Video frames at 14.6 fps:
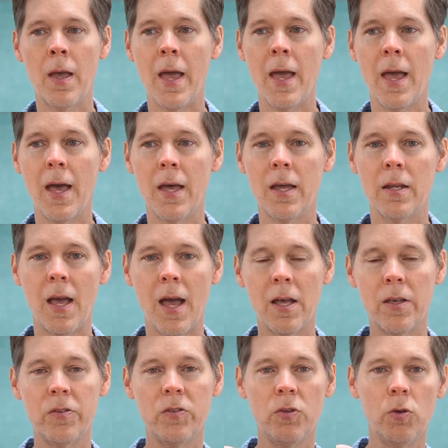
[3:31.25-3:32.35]
And
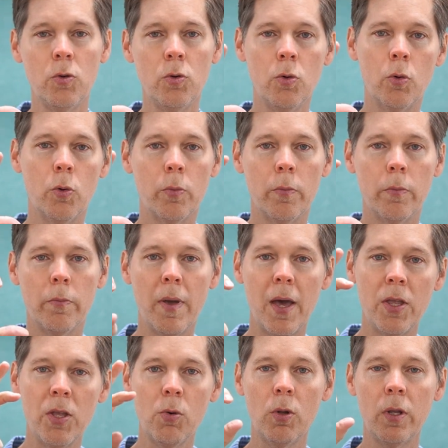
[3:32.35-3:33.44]
as you
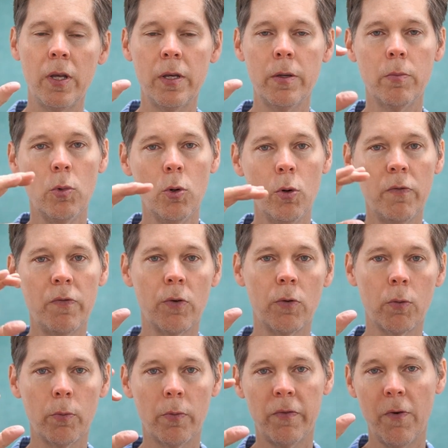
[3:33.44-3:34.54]
manually move
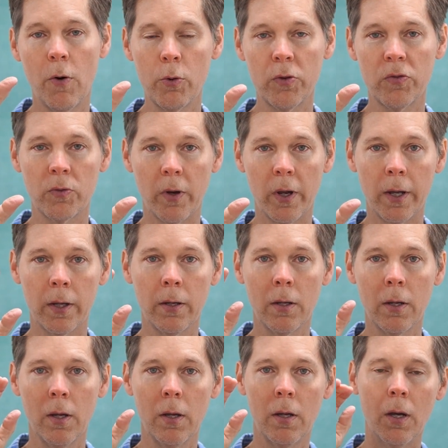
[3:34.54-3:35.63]
the focus ring
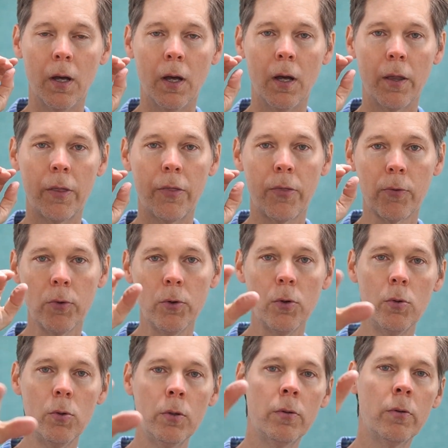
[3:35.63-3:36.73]
uh,
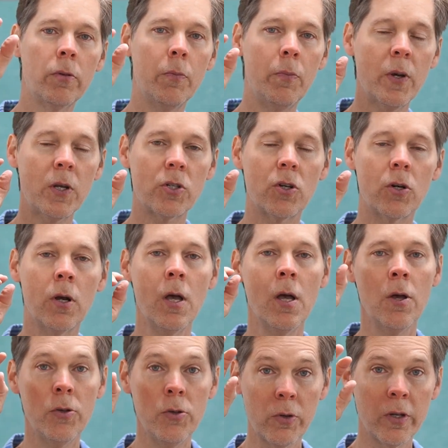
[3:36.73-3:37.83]
through the
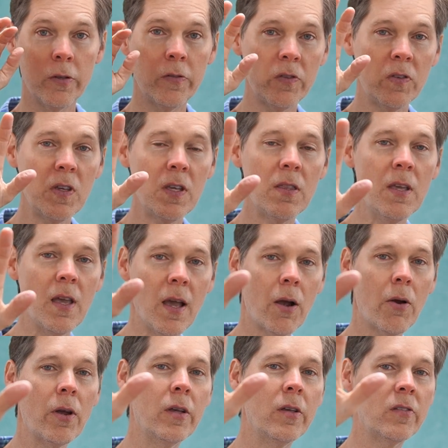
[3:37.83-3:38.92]
picture, you can see the
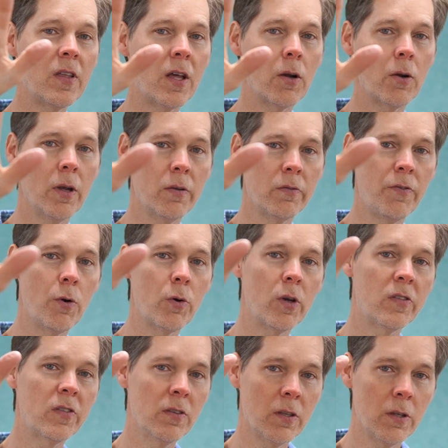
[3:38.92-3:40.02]
areas that are in
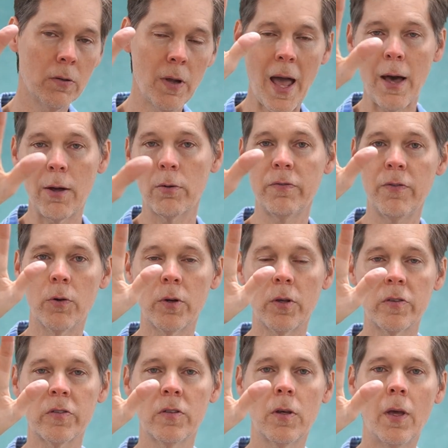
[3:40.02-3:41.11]
focus and that are out of
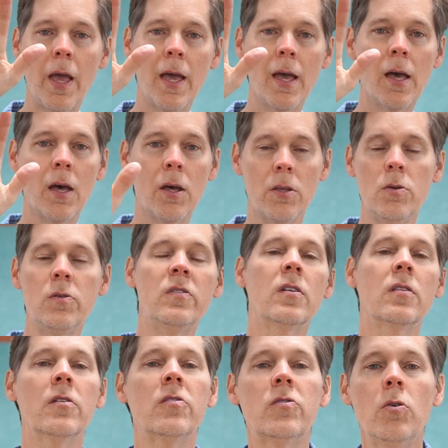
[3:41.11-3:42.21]
focus uh,
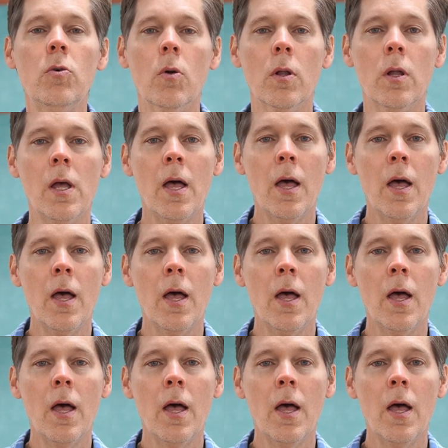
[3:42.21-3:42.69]
using this tool.